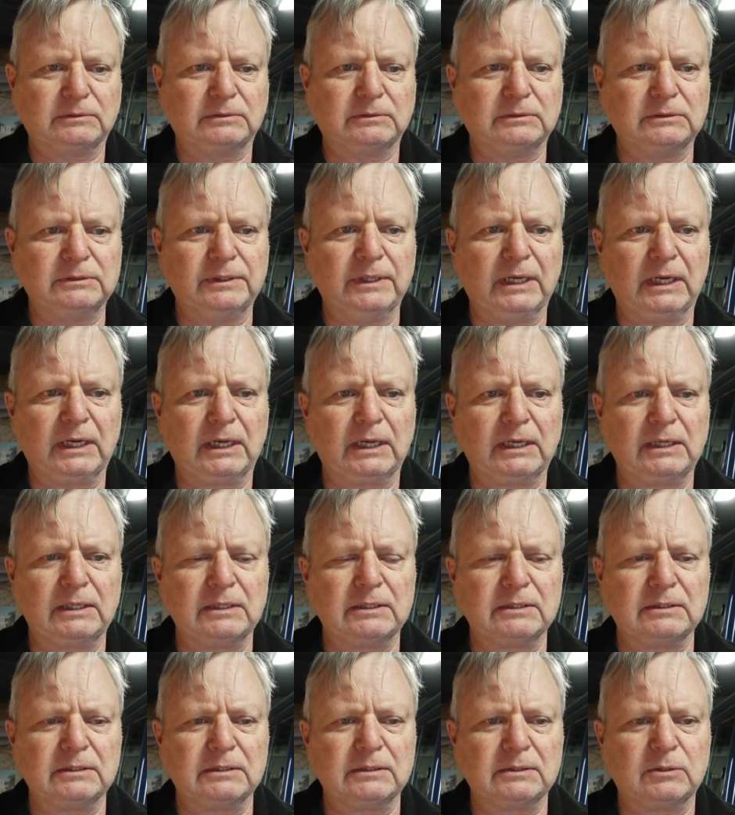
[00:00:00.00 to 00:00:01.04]
And then
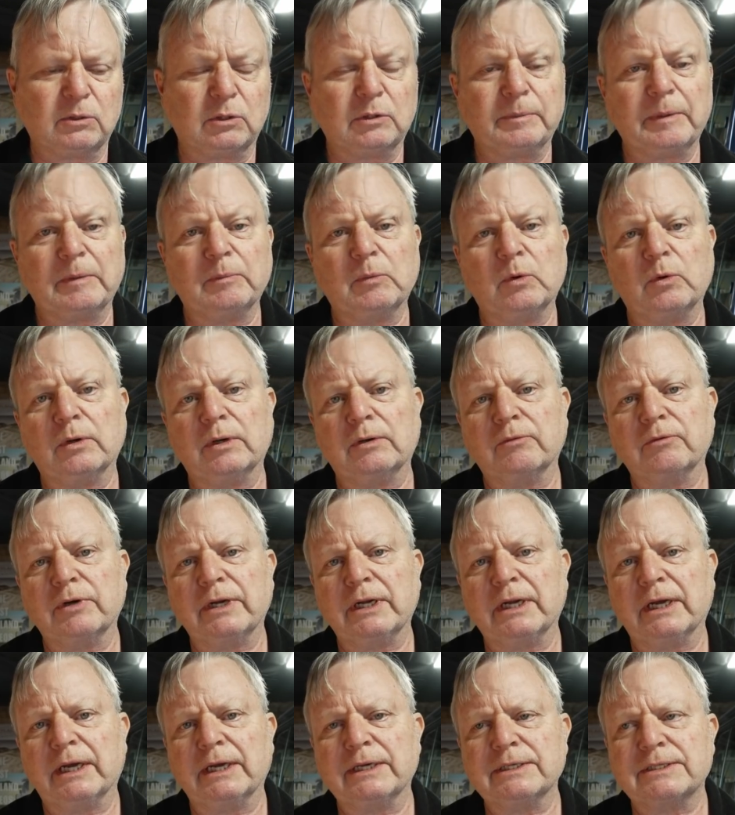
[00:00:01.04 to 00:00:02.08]
I thought a bit more and
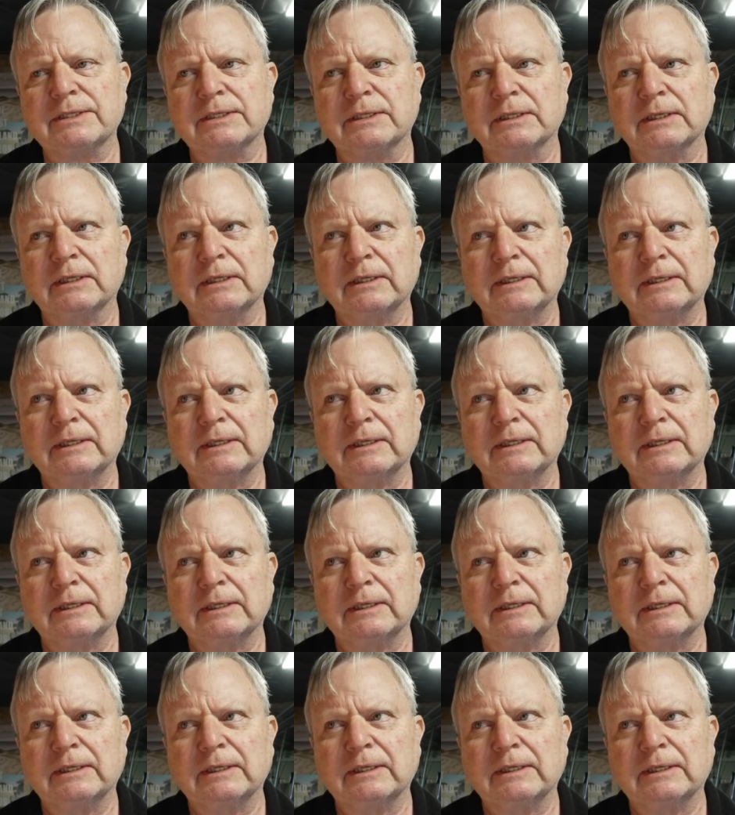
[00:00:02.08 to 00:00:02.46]
realised,